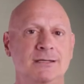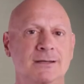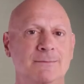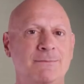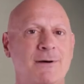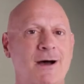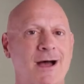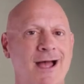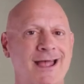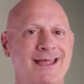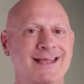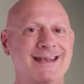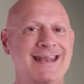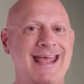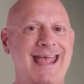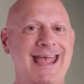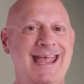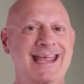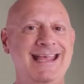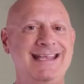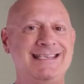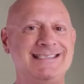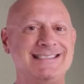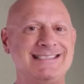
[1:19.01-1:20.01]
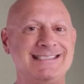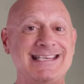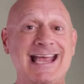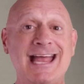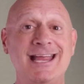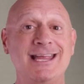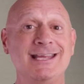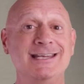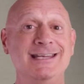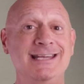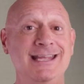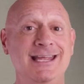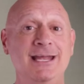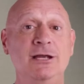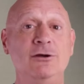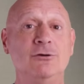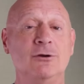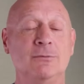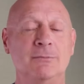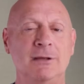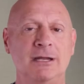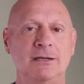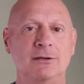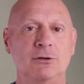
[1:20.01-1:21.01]
to buy an eight second
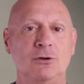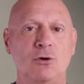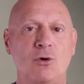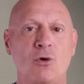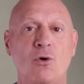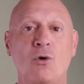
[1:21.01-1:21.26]
increment